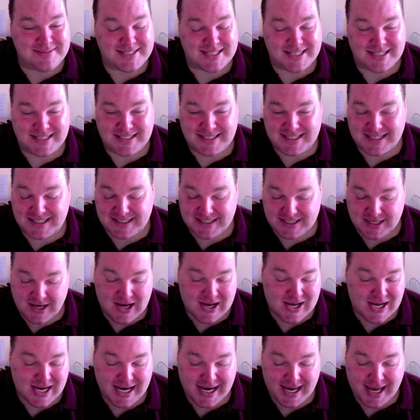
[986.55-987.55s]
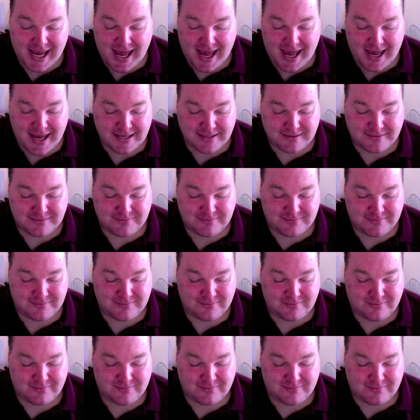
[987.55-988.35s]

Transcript: she did die and